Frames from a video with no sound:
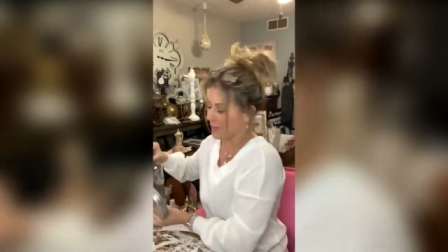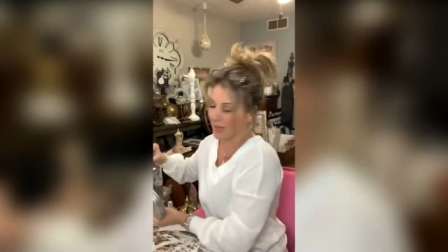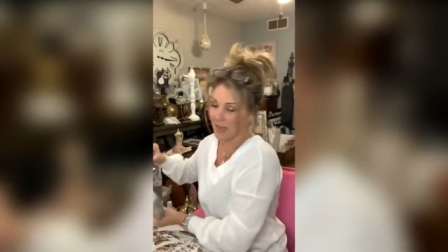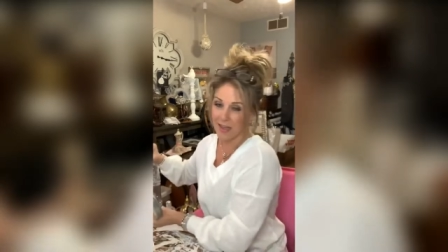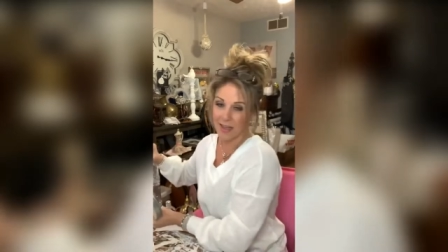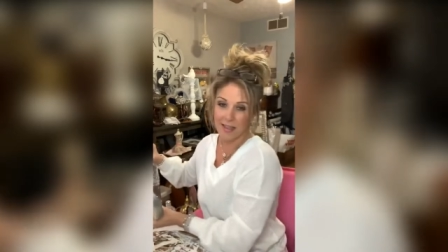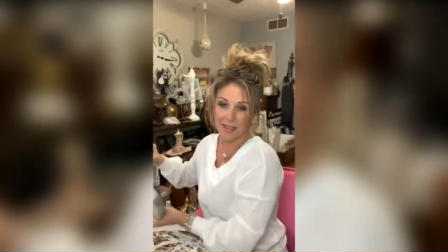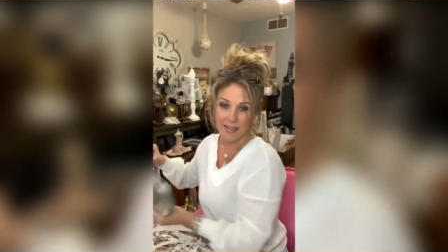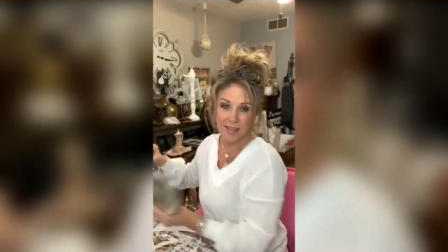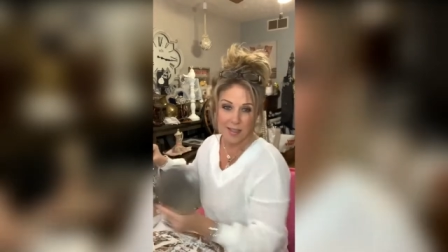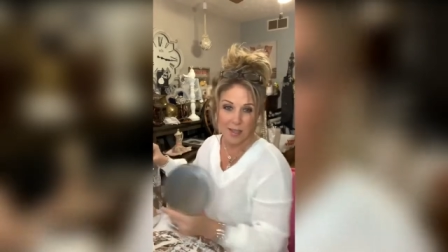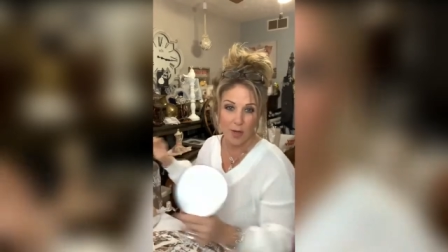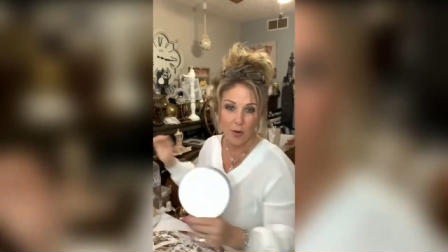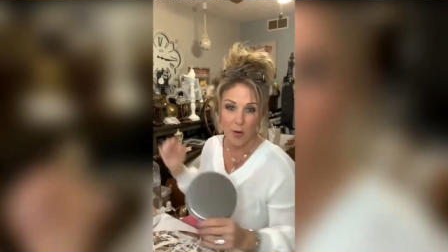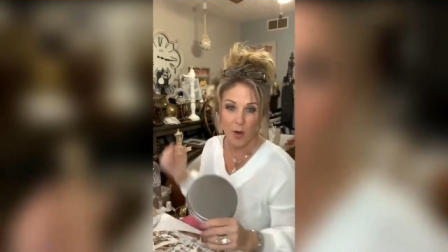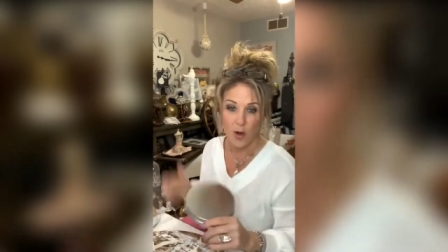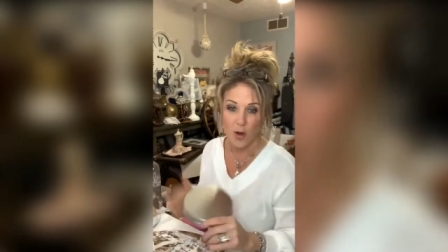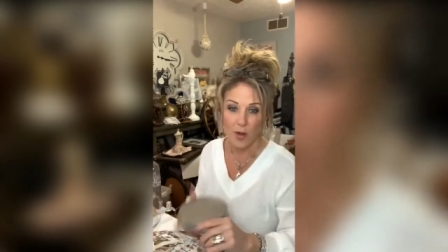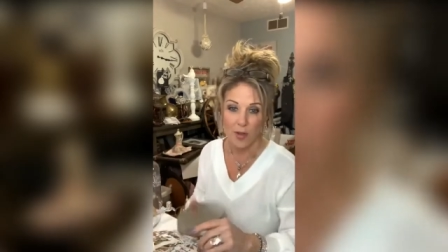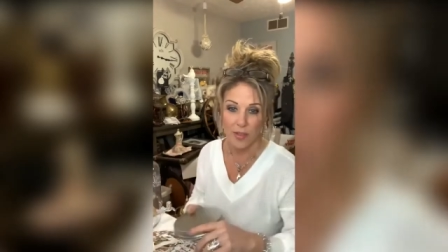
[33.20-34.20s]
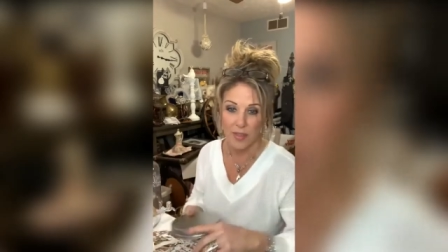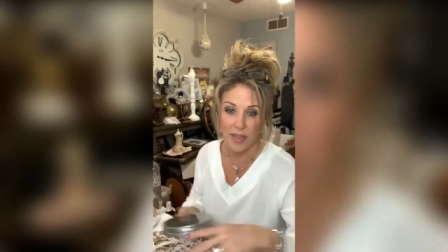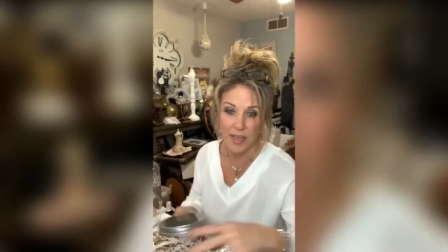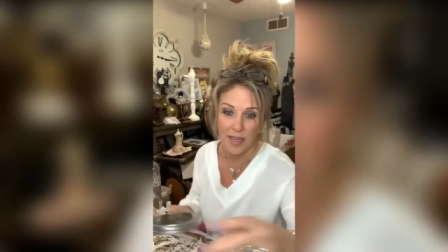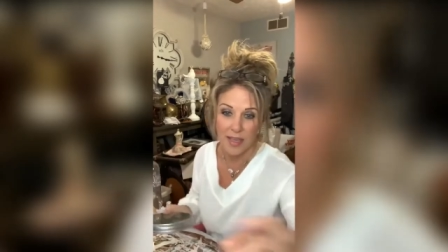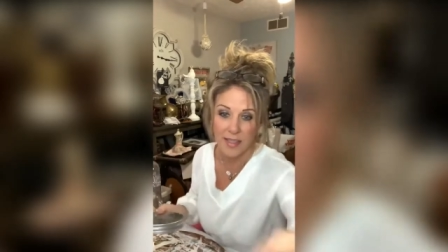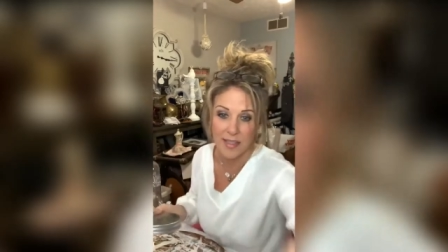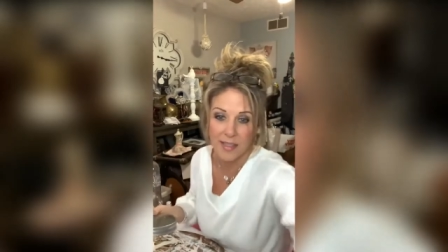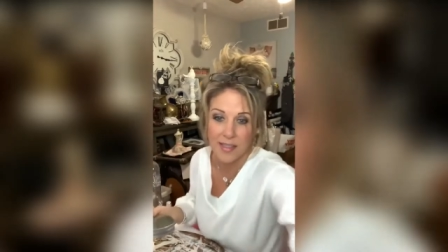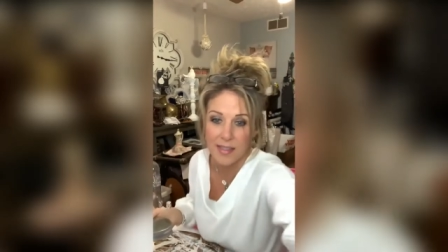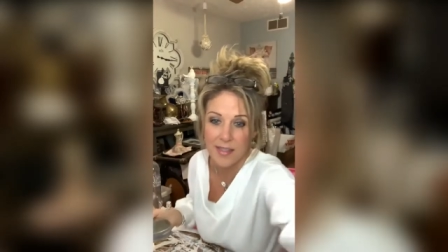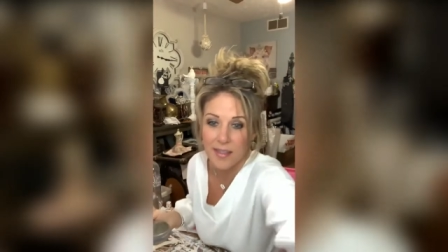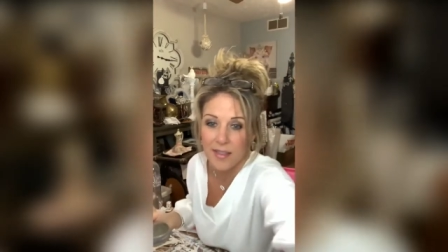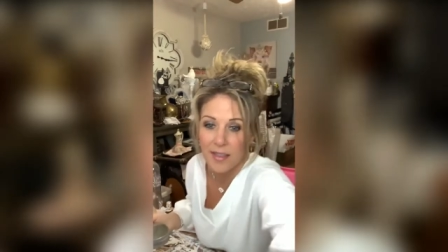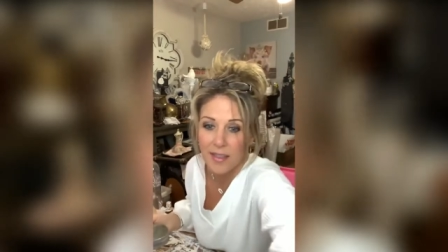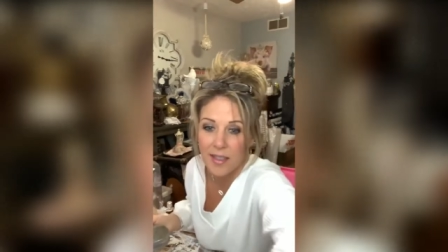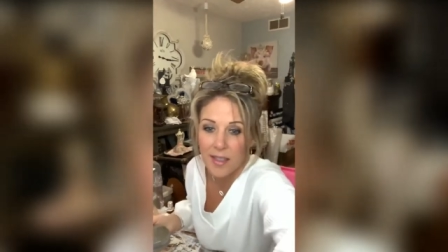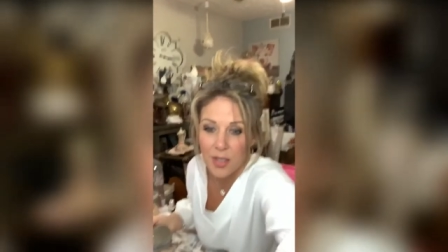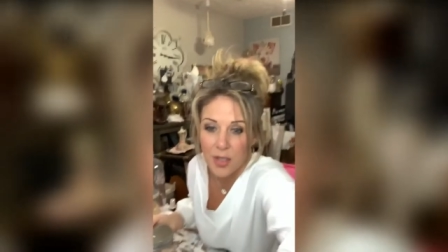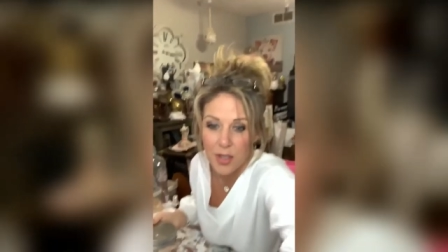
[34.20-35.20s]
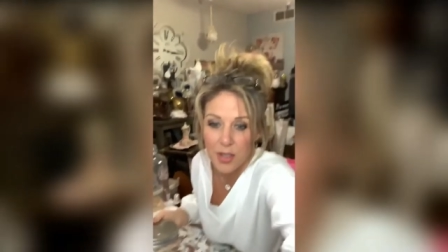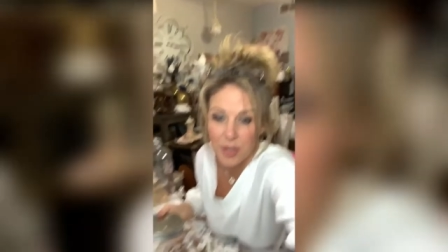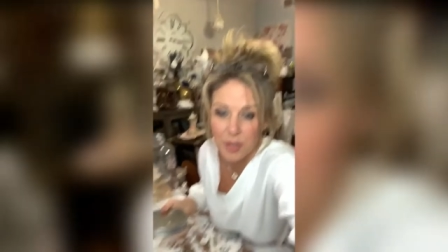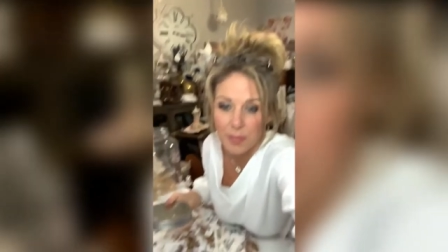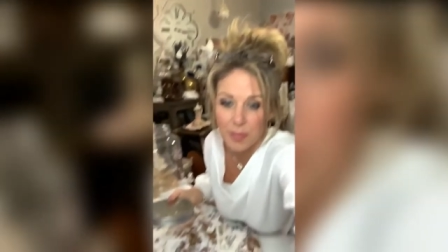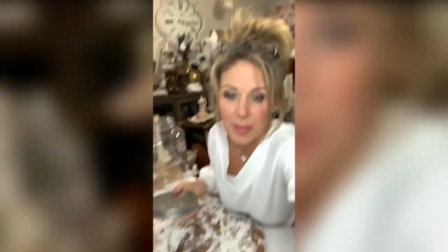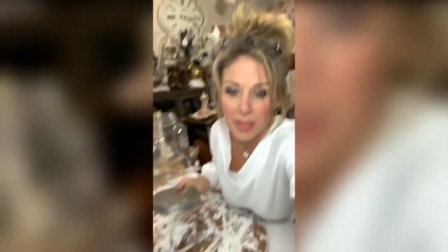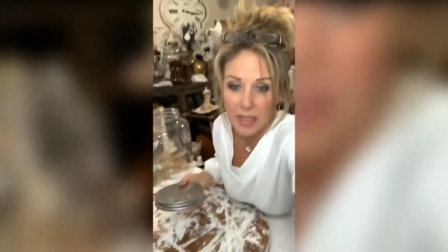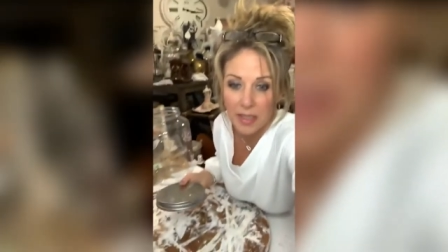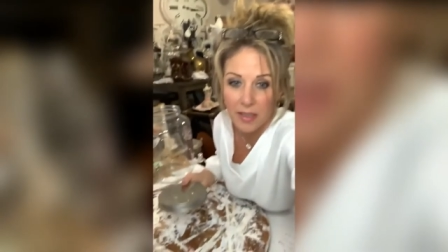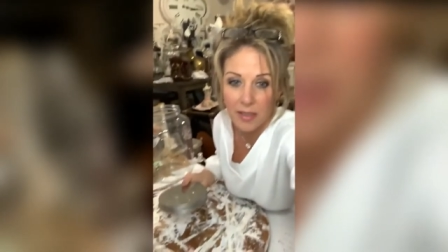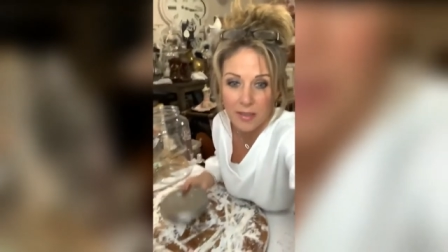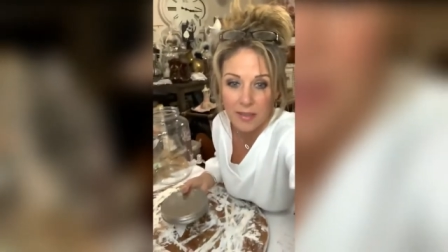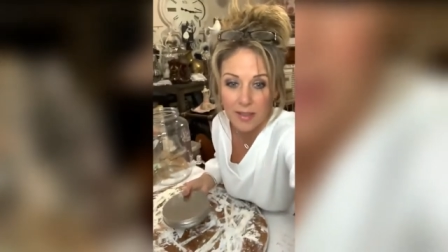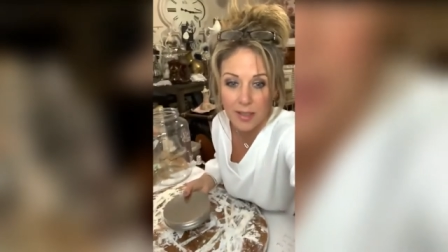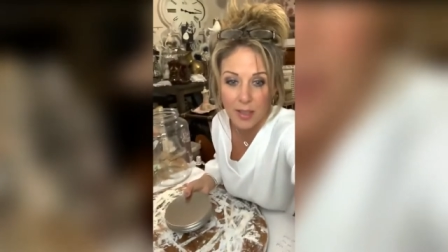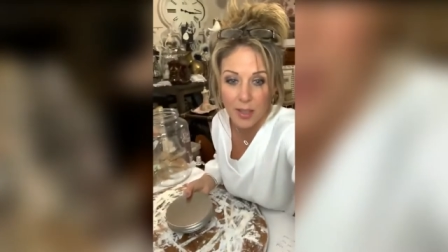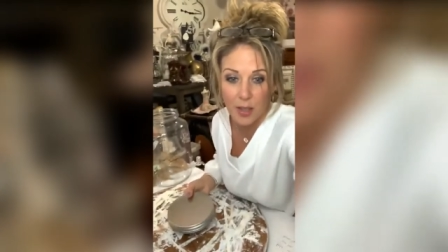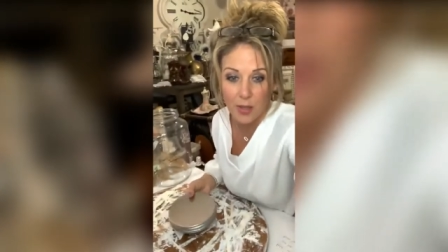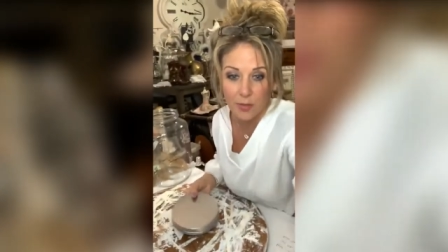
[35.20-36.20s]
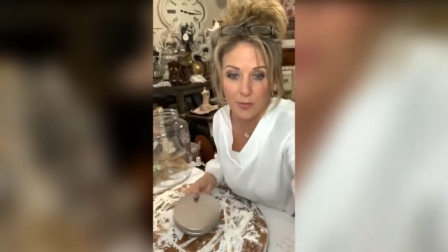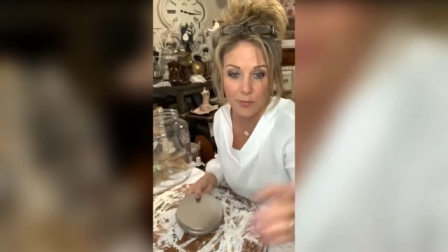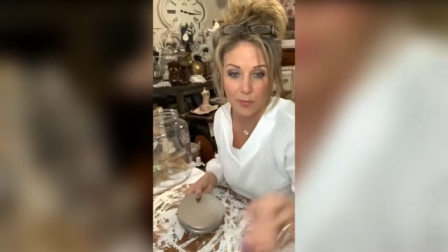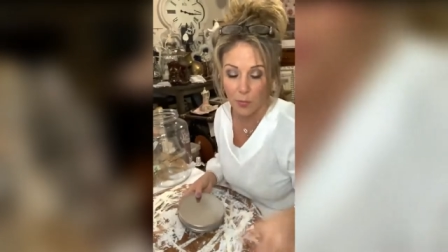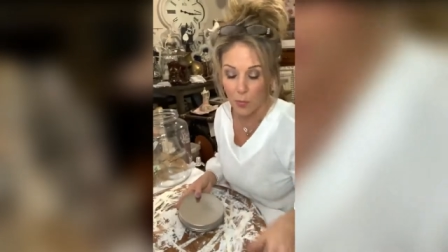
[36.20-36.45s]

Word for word: because, you know, all things should be, you know,